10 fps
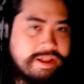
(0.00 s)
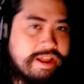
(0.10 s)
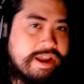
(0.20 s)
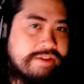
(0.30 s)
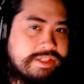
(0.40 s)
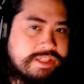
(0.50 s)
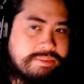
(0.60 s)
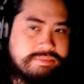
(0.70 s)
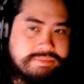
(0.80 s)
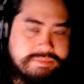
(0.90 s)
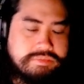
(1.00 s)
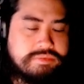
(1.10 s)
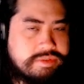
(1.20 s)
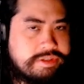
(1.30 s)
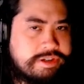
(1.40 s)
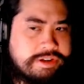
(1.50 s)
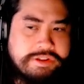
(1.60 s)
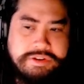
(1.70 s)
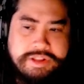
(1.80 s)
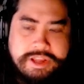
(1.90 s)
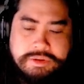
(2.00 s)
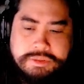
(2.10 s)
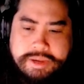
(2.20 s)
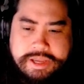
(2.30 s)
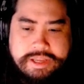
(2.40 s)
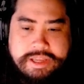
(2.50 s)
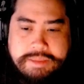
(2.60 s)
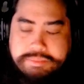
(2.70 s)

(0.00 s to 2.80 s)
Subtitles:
Every time another day goes by, I keep